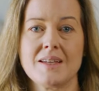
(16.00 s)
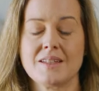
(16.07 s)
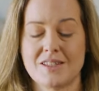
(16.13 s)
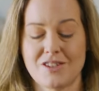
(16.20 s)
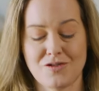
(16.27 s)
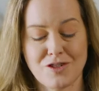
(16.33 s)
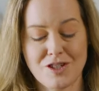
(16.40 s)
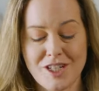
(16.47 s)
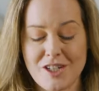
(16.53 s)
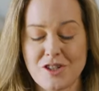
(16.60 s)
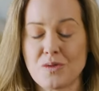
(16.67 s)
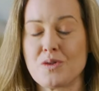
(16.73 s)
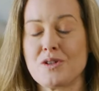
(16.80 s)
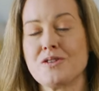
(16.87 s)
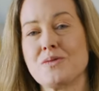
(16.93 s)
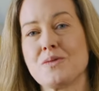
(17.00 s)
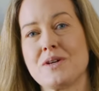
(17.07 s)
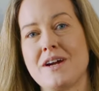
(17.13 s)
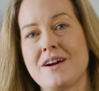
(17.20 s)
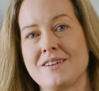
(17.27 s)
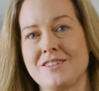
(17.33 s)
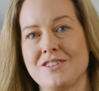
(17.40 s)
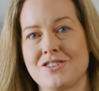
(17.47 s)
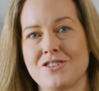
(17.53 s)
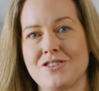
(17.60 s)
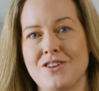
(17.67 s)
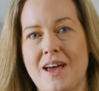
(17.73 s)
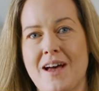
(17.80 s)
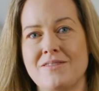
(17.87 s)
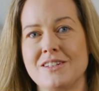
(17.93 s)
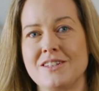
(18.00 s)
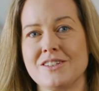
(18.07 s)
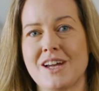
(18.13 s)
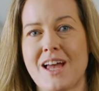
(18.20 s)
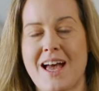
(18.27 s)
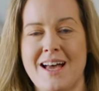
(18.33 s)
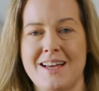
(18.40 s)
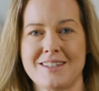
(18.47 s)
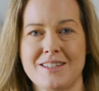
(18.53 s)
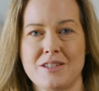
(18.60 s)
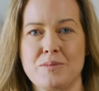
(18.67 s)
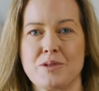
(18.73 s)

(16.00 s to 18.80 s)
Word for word: So for stage one, we are just going to have a look at the